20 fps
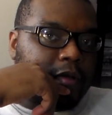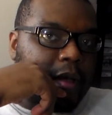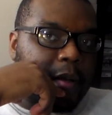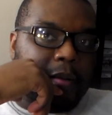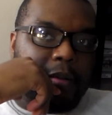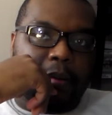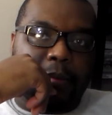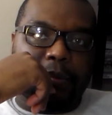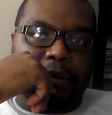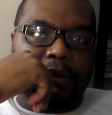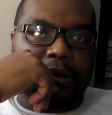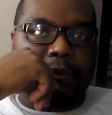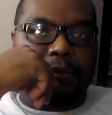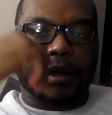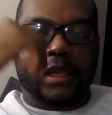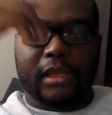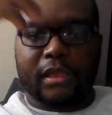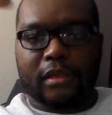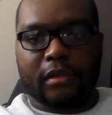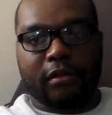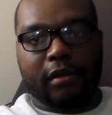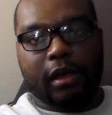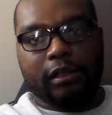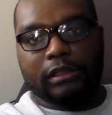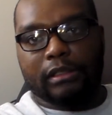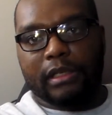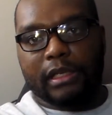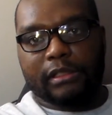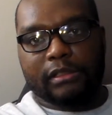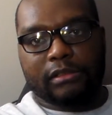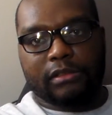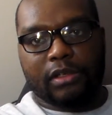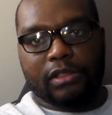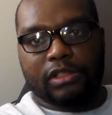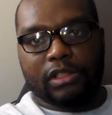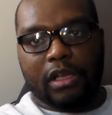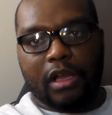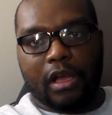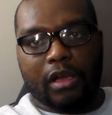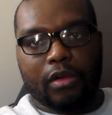but congratulations to the
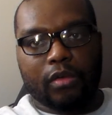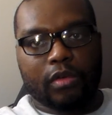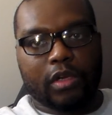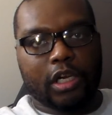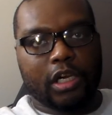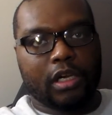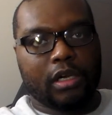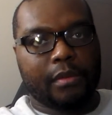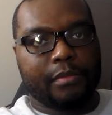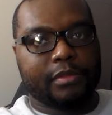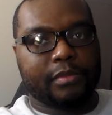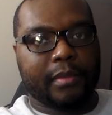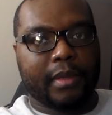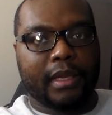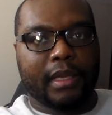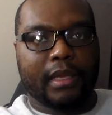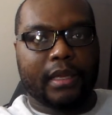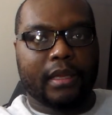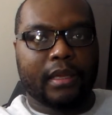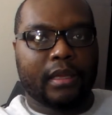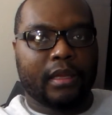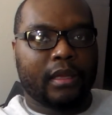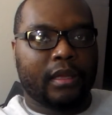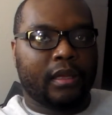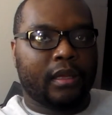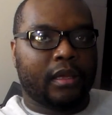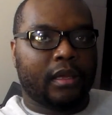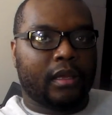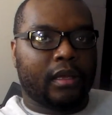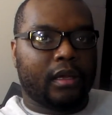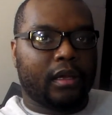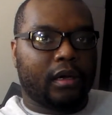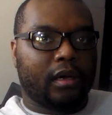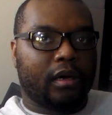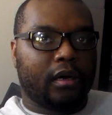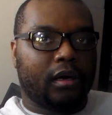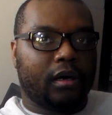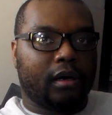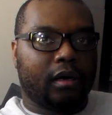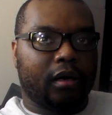Chicago Cubs, man.
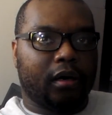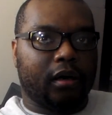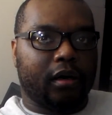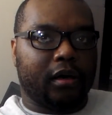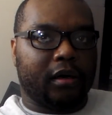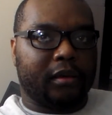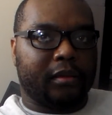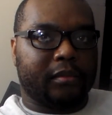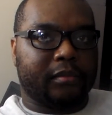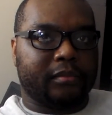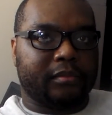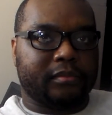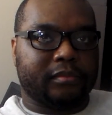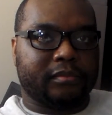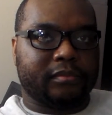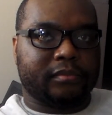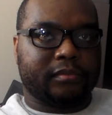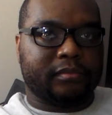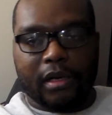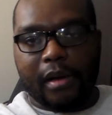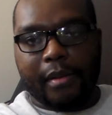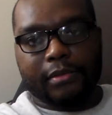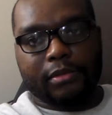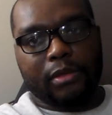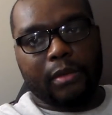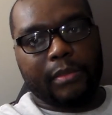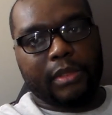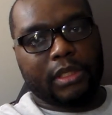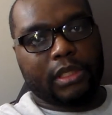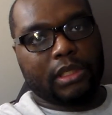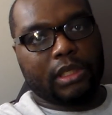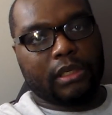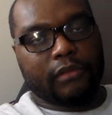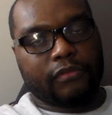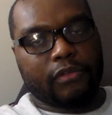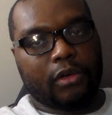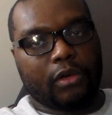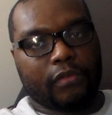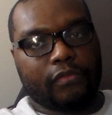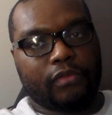The Cubs gonna be
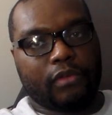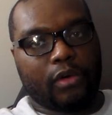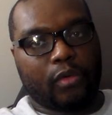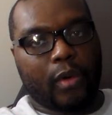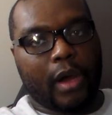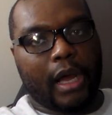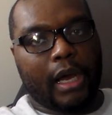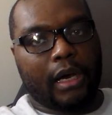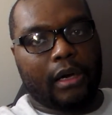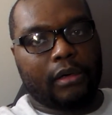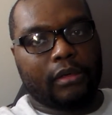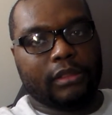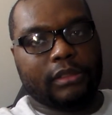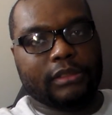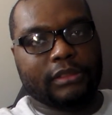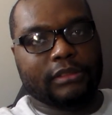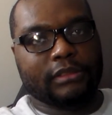good for a while.